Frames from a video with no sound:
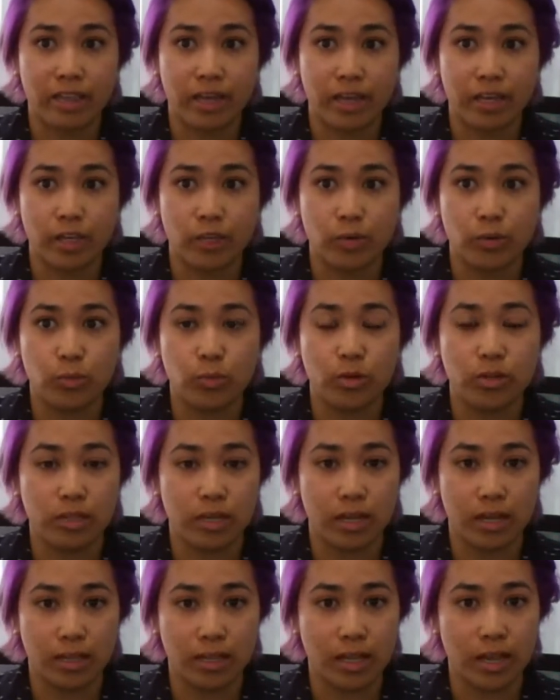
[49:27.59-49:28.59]
that you will
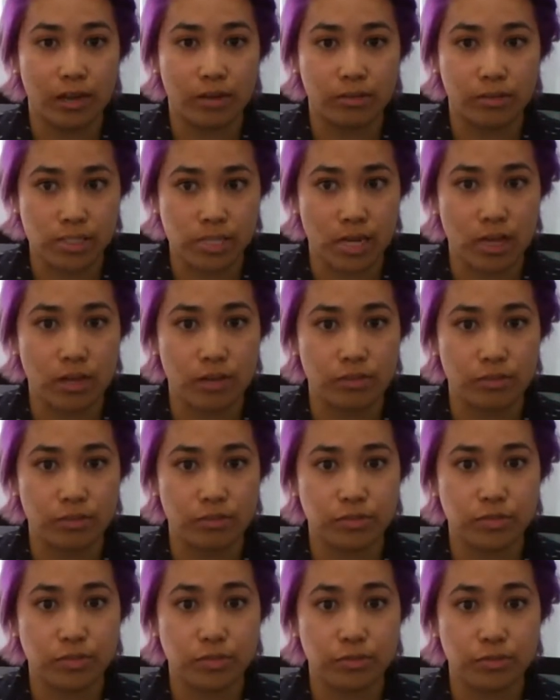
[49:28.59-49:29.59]
not allow
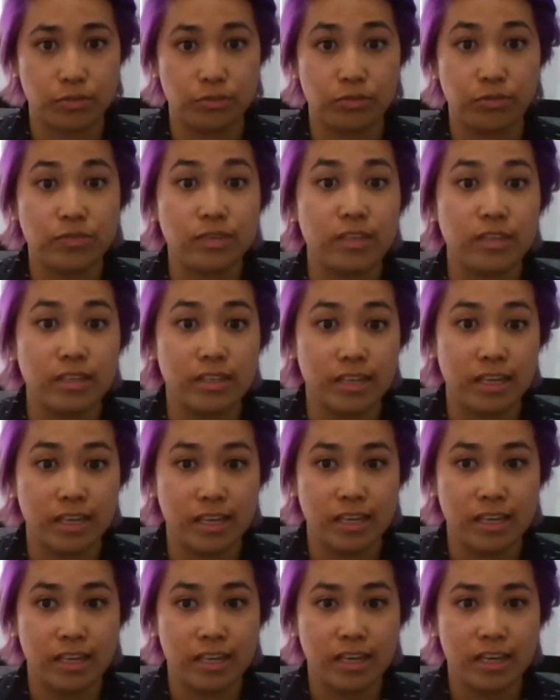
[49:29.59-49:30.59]
yourself to feel
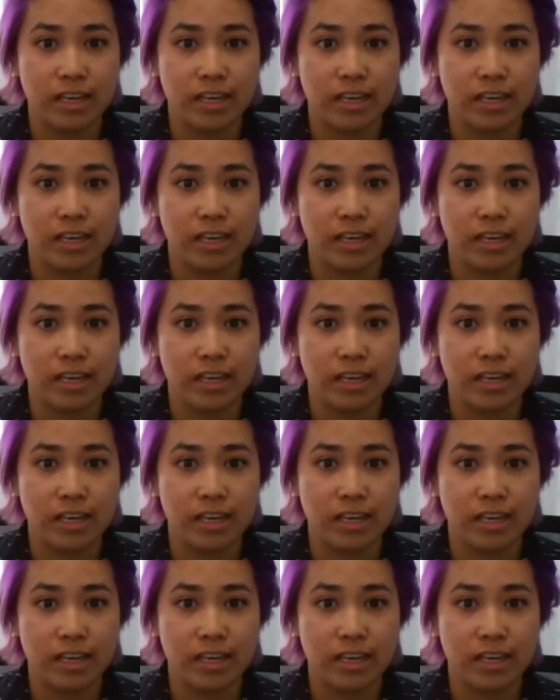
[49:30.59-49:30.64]
it,